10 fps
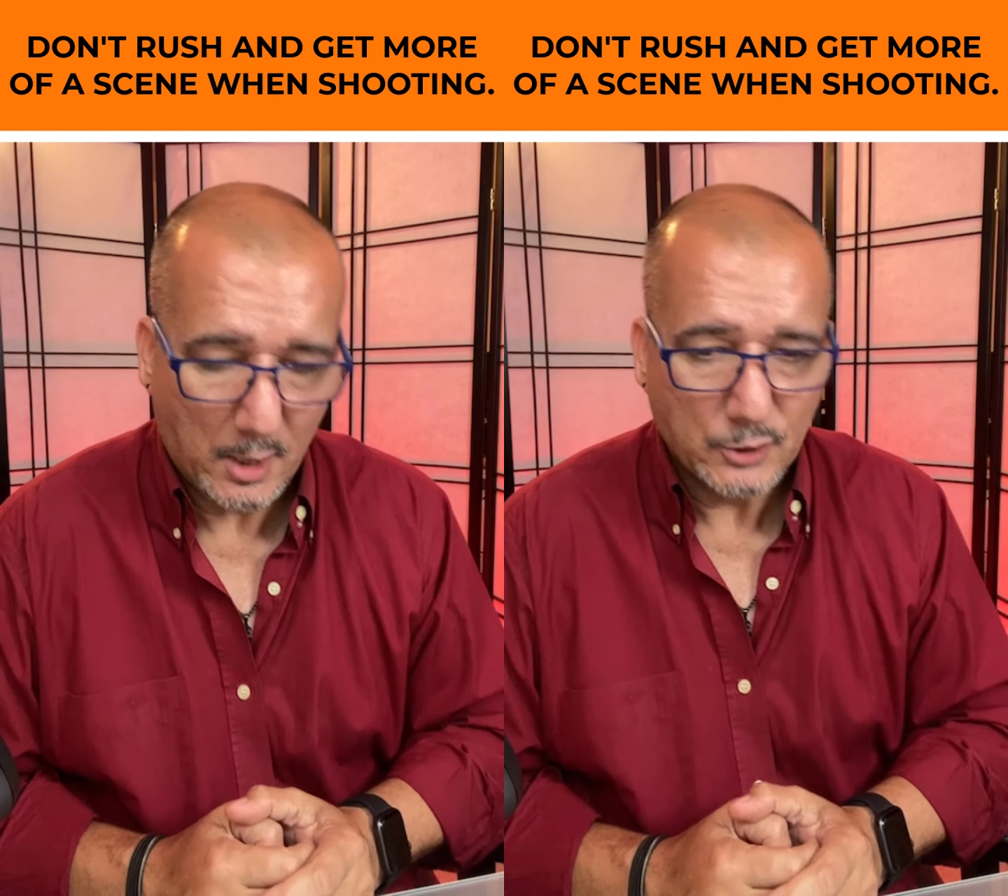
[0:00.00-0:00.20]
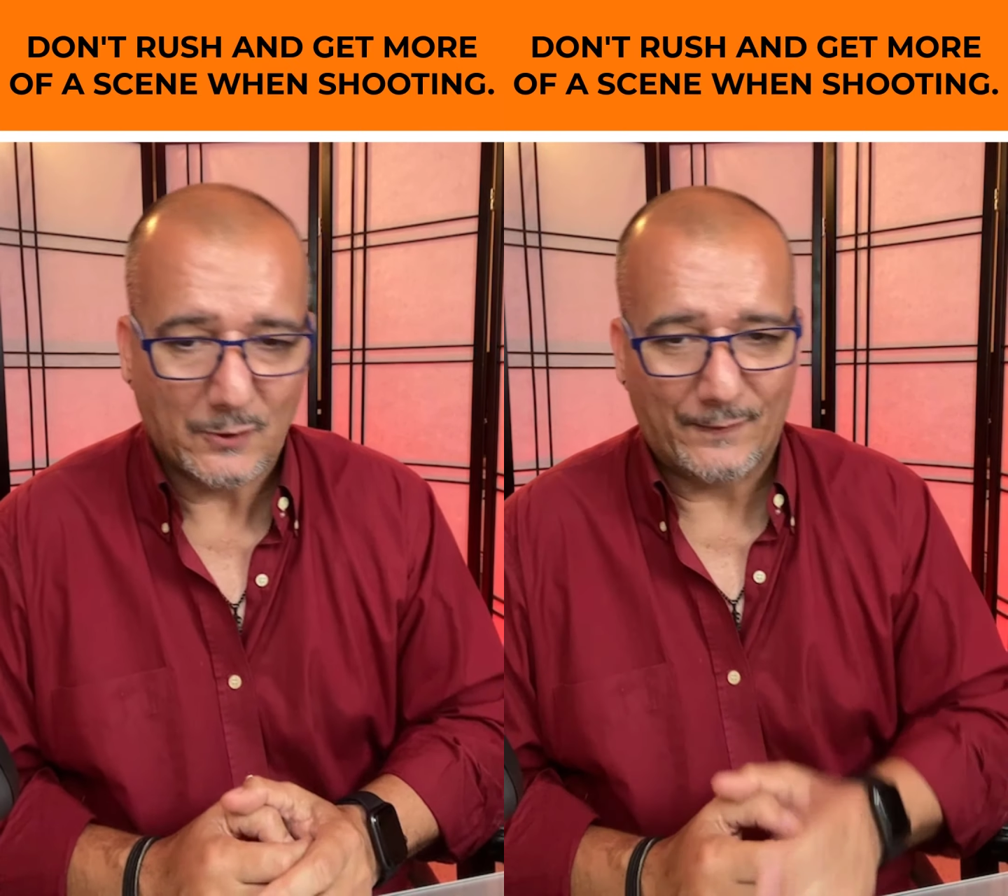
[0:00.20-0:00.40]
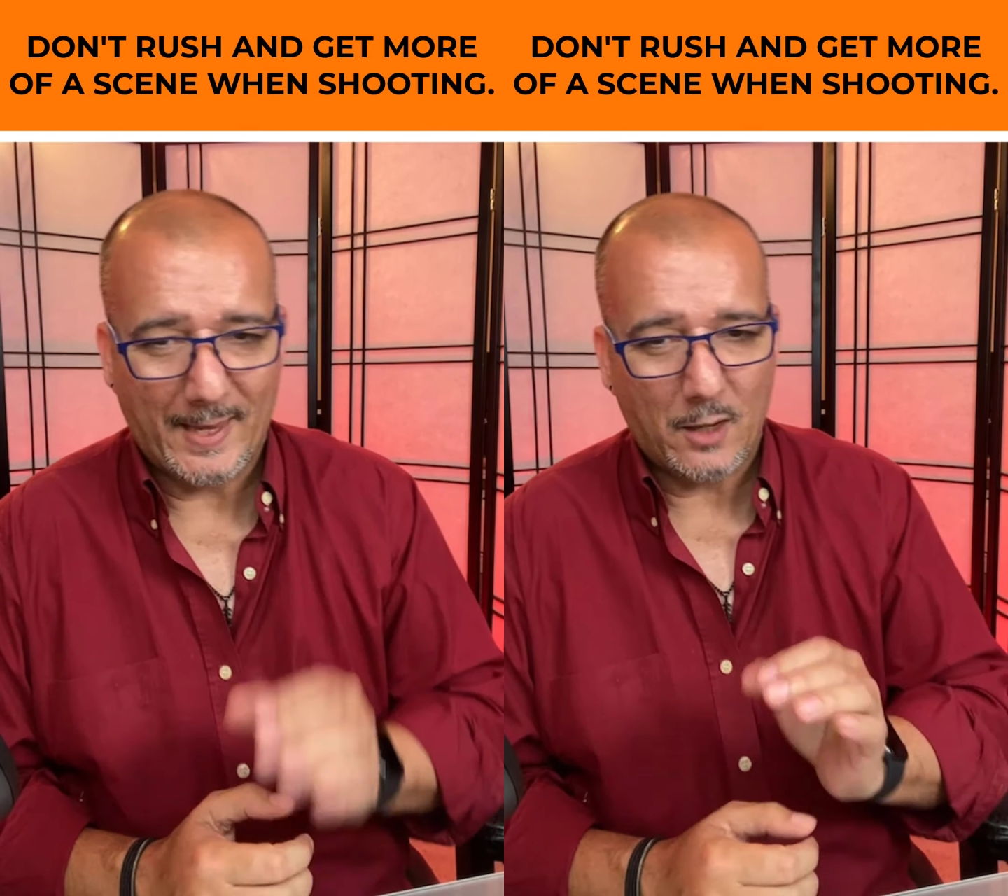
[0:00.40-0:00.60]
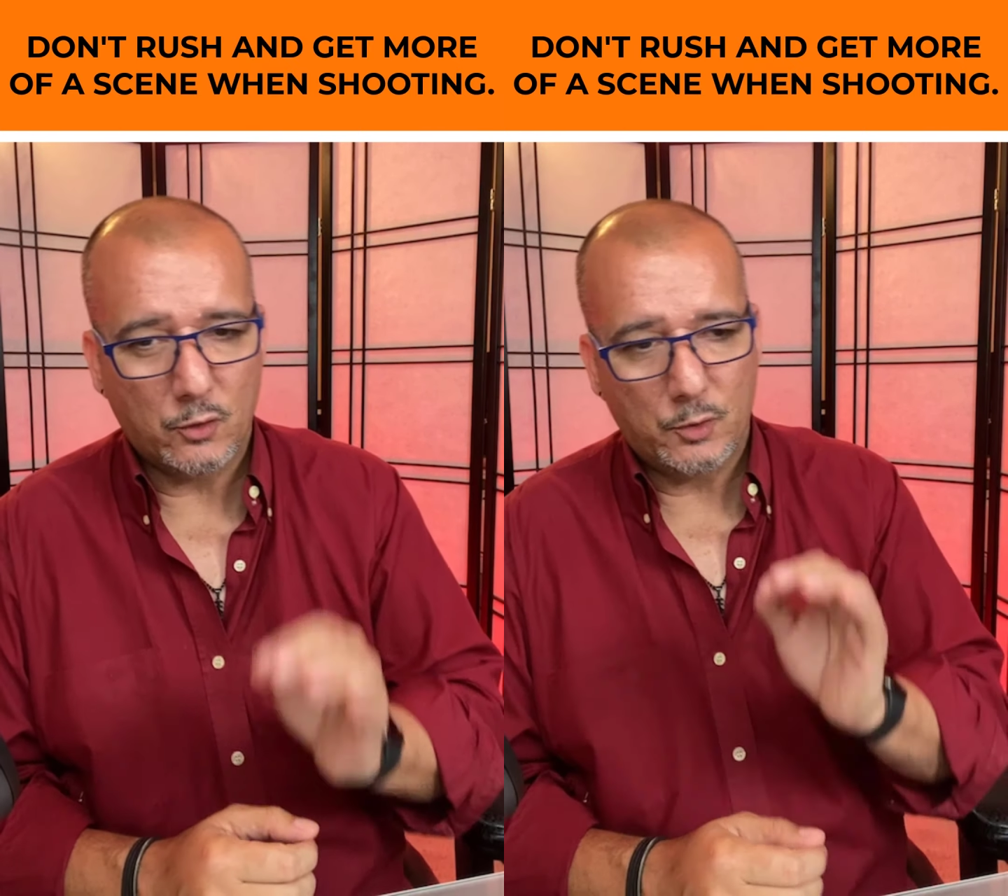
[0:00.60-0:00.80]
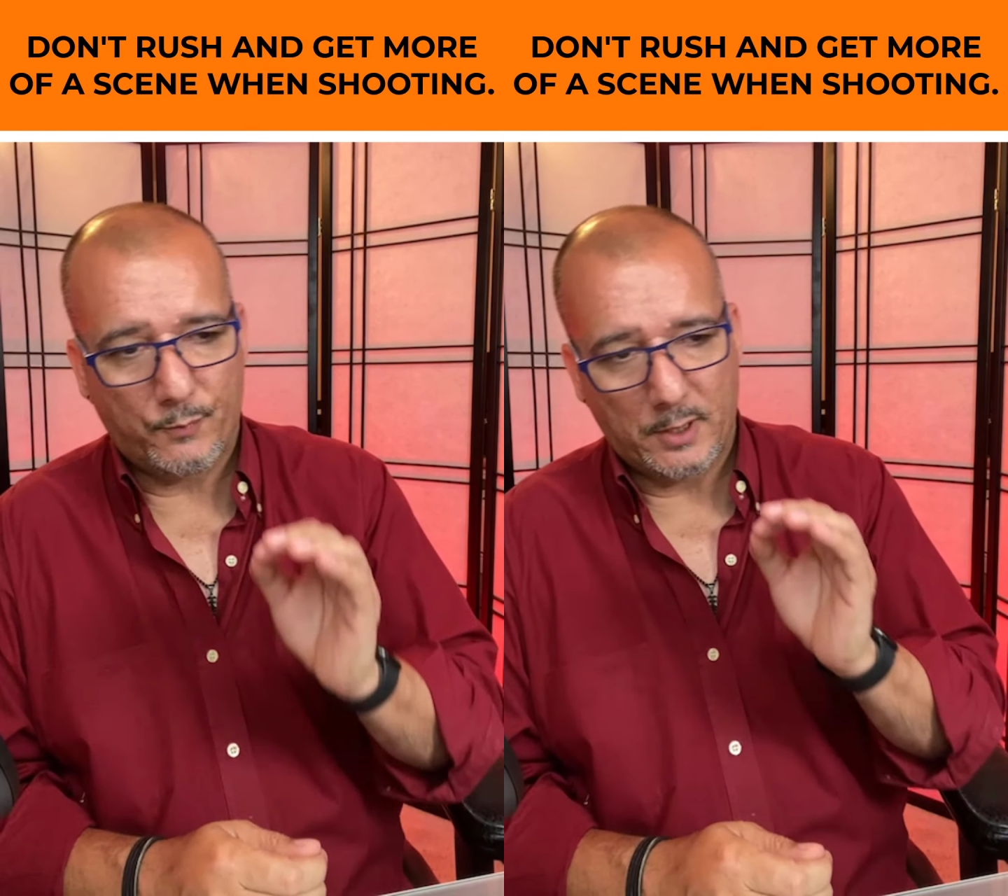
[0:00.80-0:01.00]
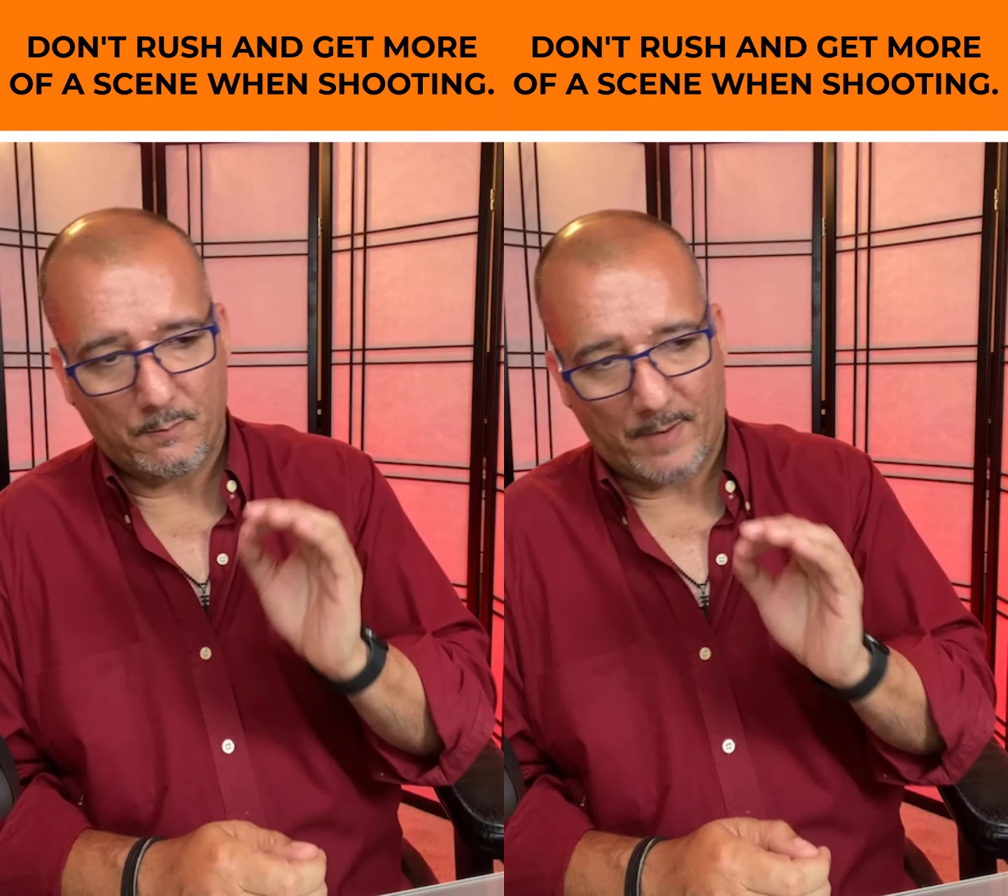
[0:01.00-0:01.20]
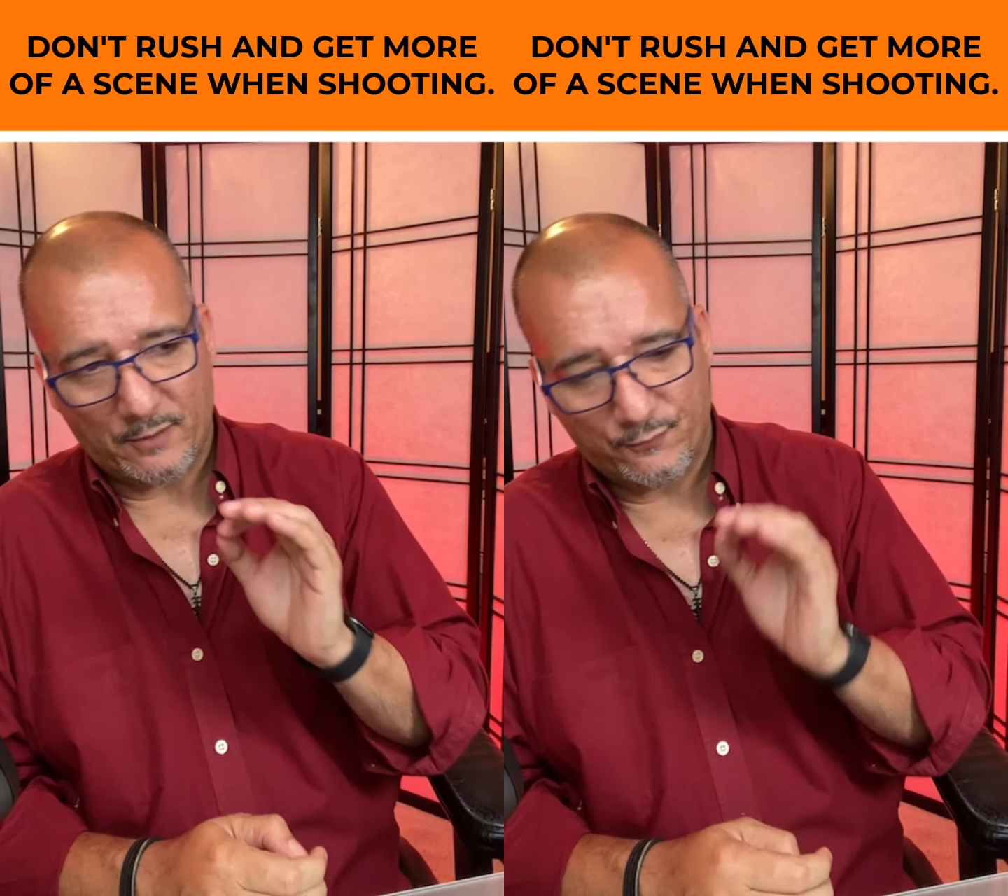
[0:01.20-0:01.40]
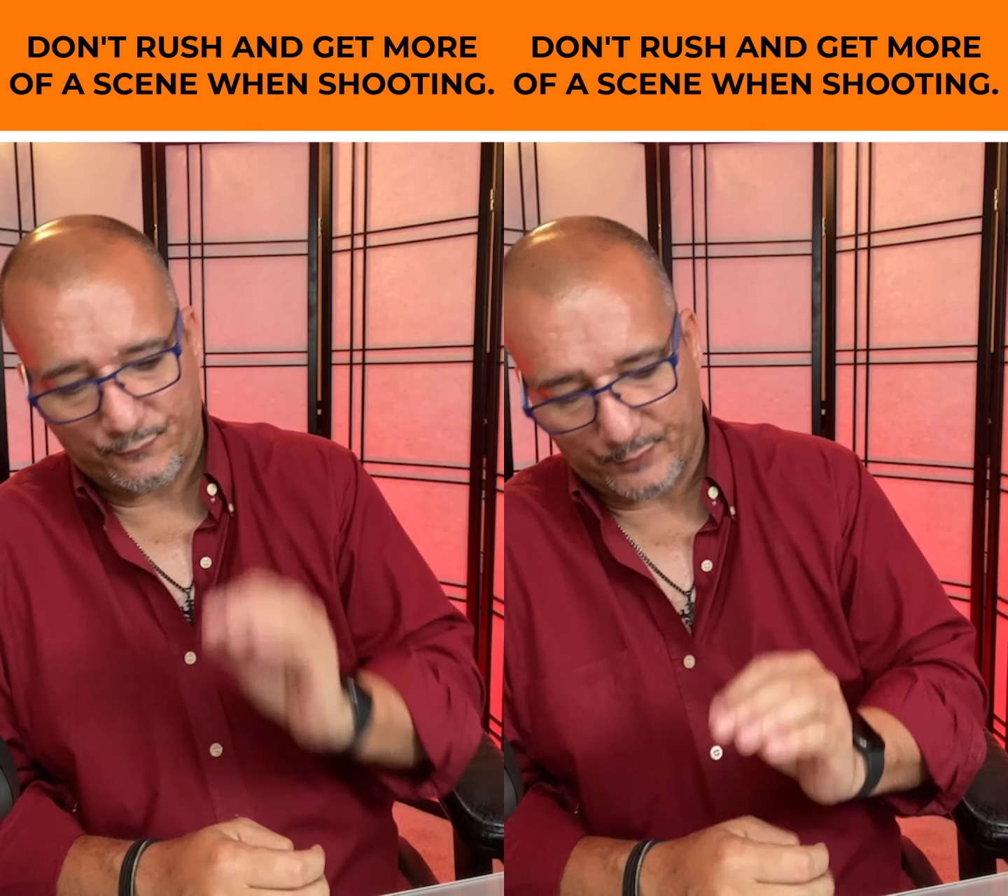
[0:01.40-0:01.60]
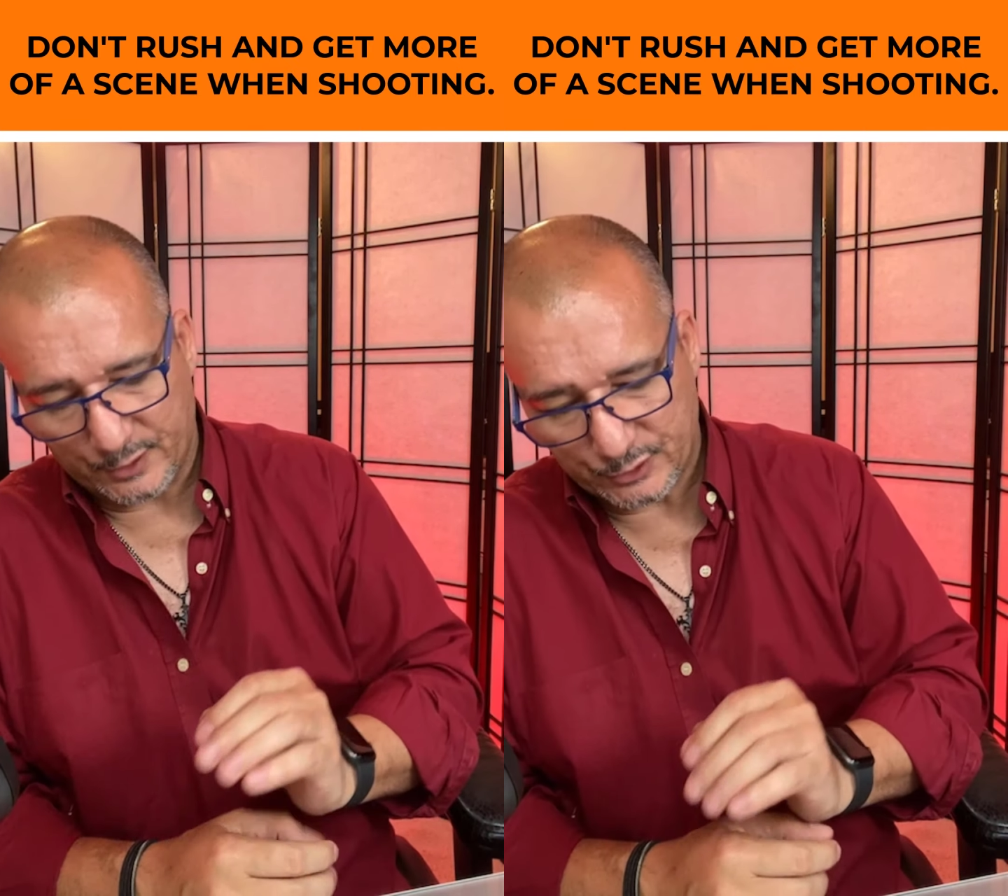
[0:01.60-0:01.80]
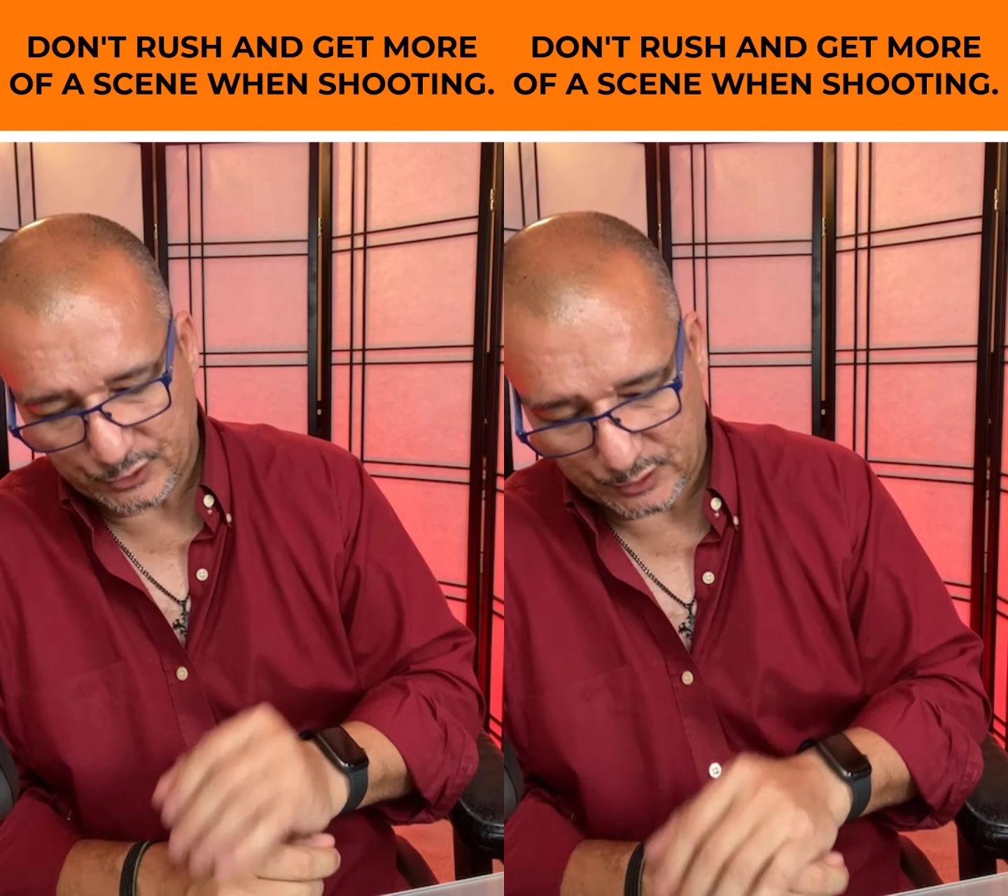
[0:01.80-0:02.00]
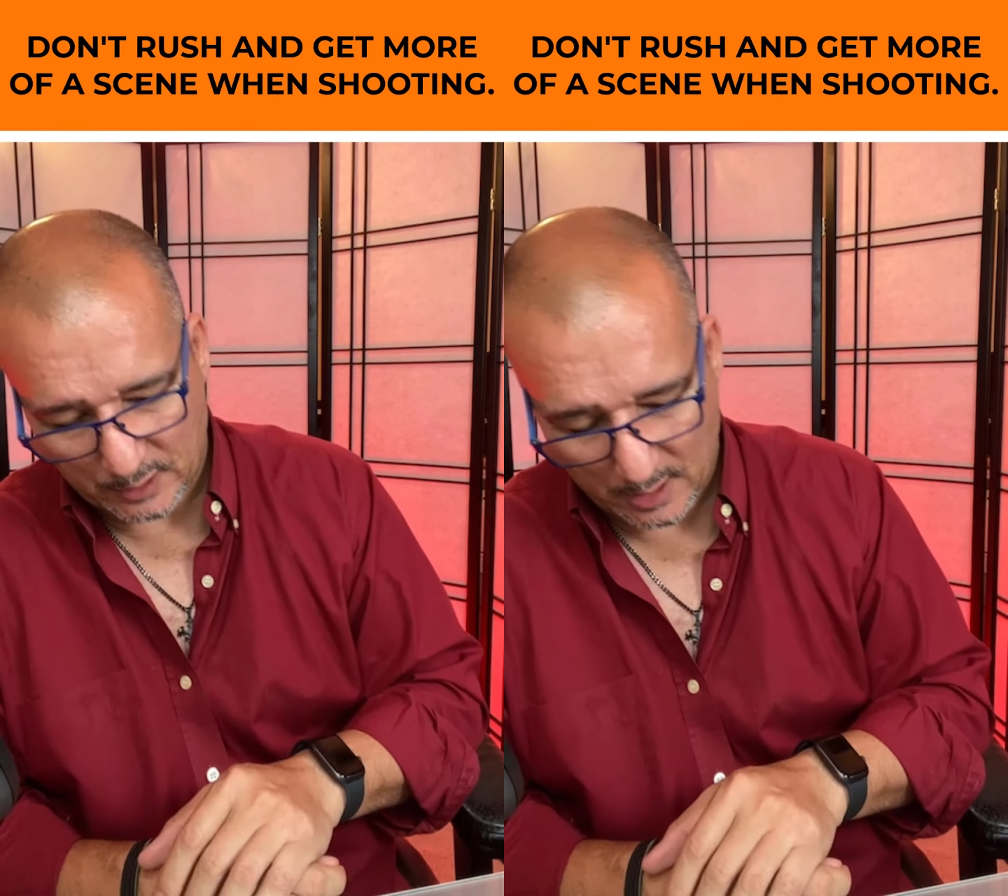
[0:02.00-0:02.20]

So that would be my first